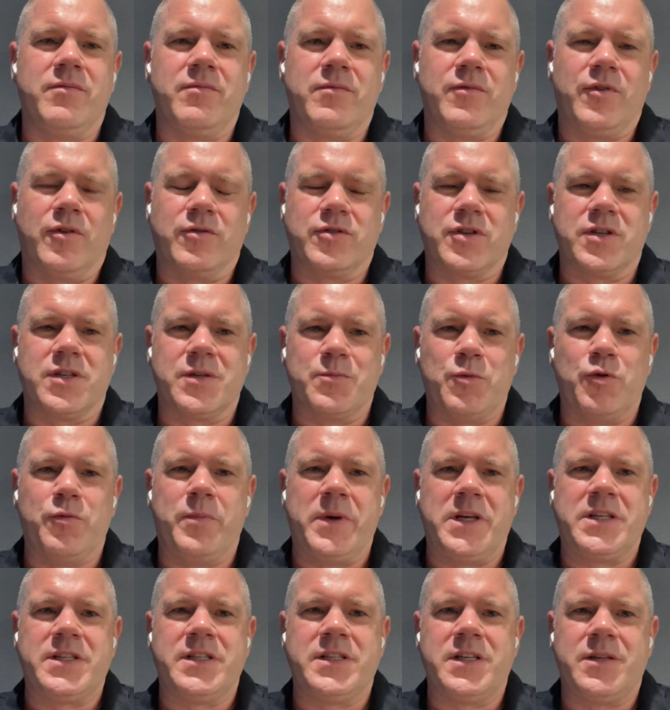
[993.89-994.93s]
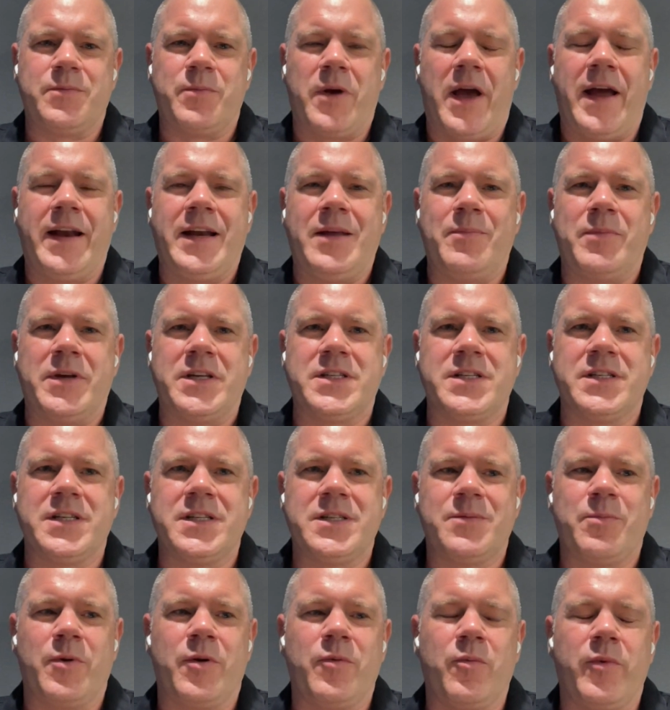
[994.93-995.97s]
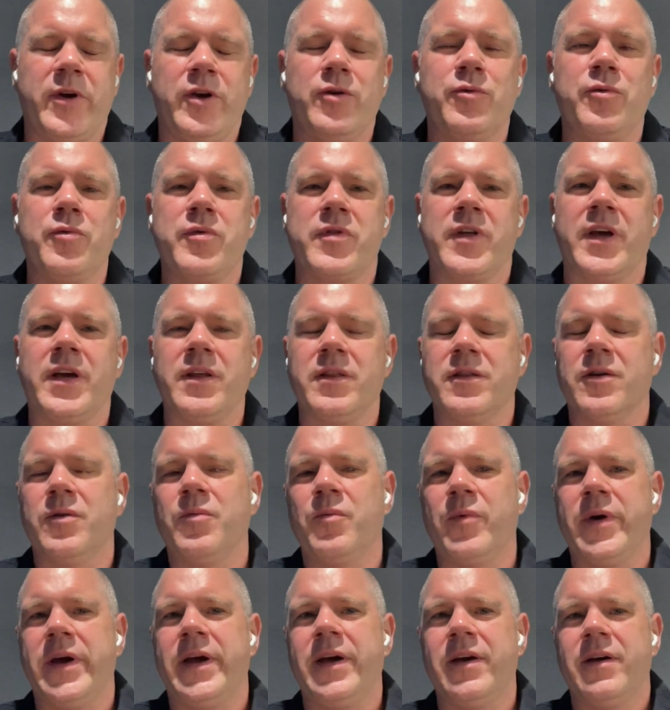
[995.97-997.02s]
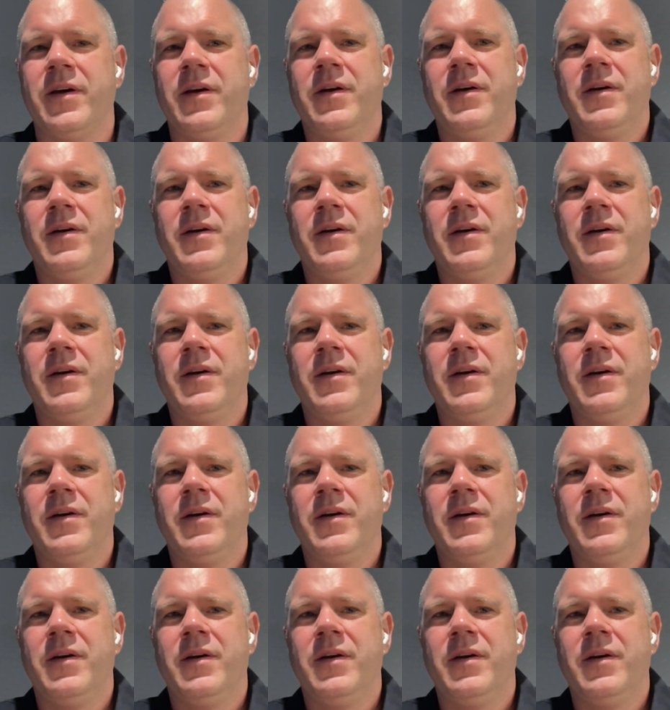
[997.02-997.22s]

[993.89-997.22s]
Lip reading: not just small businesses, but any business, but we all think that we're